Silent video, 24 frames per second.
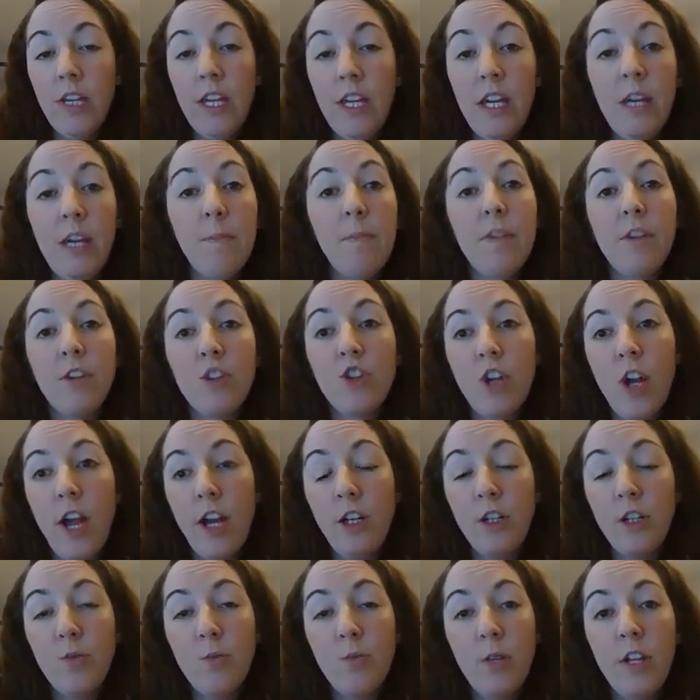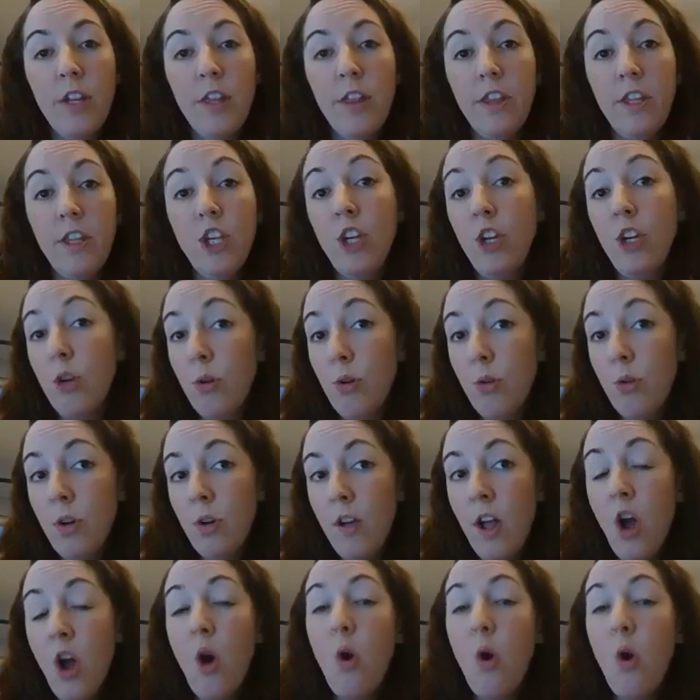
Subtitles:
keep the child with you,